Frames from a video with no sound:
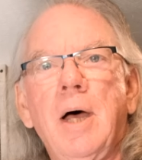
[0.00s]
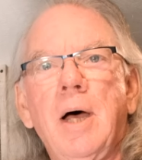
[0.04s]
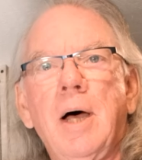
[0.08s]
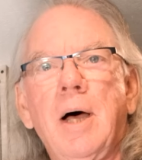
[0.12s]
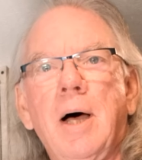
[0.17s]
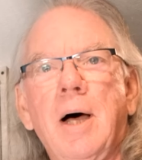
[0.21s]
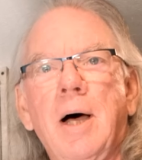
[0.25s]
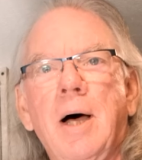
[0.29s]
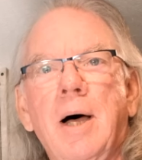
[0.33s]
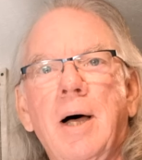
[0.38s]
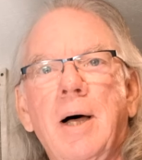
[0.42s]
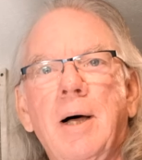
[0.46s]

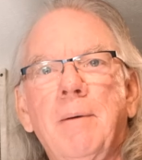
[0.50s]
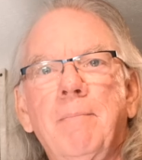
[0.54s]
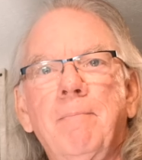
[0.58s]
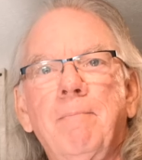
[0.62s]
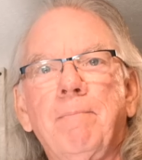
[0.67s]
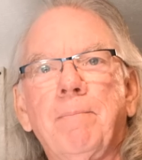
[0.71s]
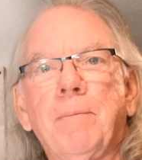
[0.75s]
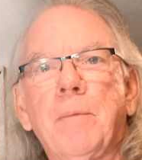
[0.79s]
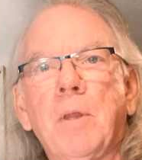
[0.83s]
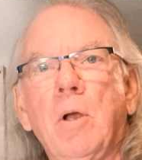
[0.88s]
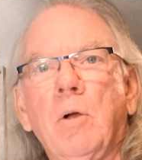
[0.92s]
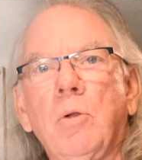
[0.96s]

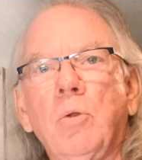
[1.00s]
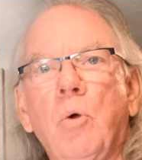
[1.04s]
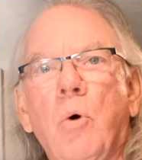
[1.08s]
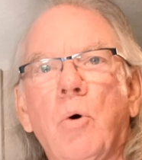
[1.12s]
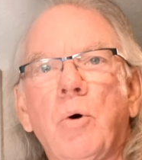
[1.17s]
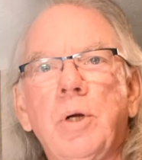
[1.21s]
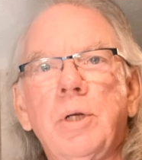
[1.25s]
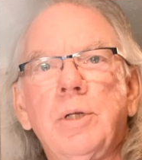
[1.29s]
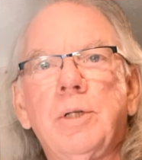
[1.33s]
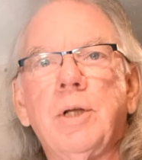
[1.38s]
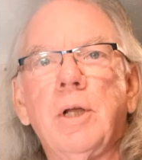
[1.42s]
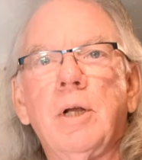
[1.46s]

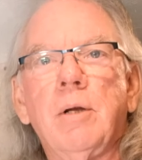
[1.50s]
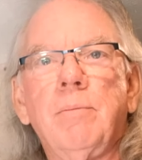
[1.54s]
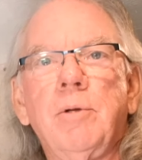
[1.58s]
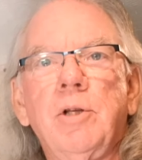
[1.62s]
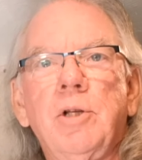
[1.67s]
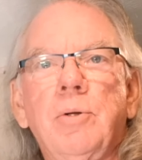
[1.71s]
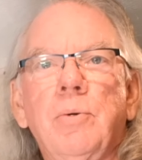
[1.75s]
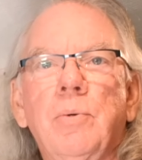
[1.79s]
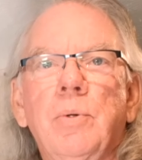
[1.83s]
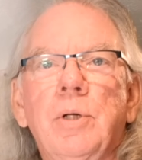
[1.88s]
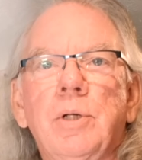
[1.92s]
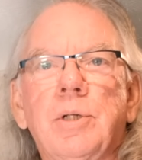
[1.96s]
Lori's going to be
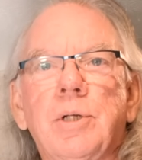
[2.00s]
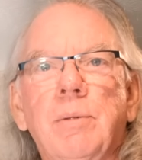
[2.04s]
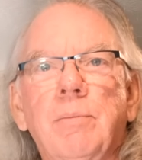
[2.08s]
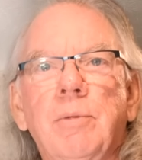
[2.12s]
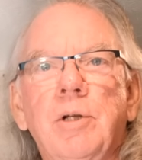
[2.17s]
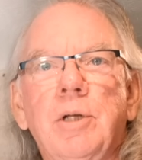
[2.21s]
doing some